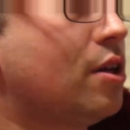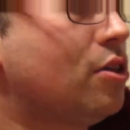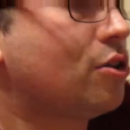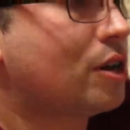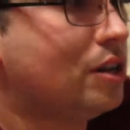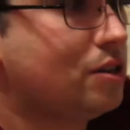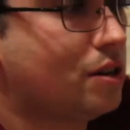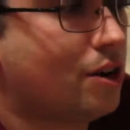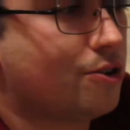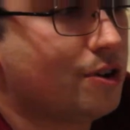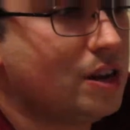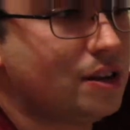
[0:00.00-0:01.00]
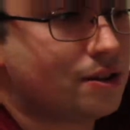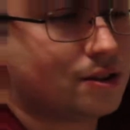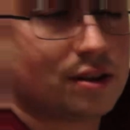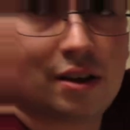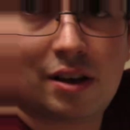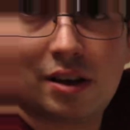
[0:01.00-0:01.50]
Looking
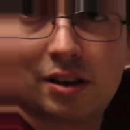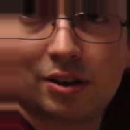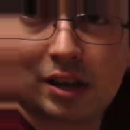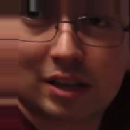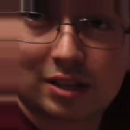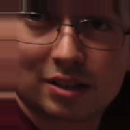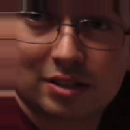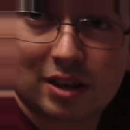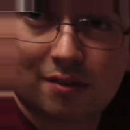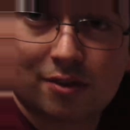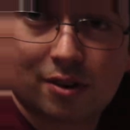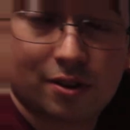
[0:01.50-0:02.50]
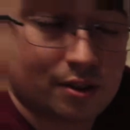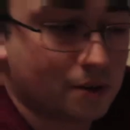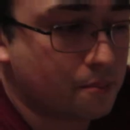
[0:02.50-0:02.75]
underneath, you get to discover the